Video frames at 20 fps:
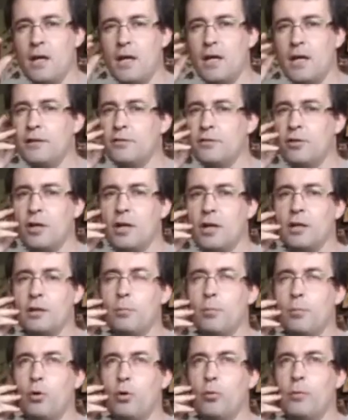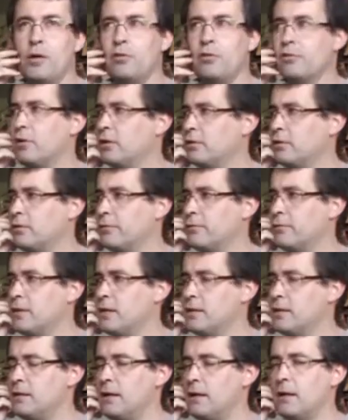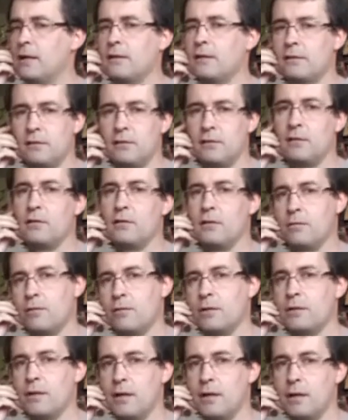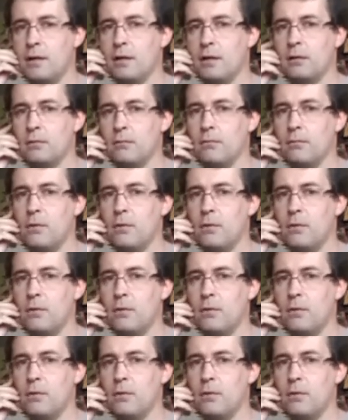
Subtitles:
intricate plumage, a lot of details, so it will take a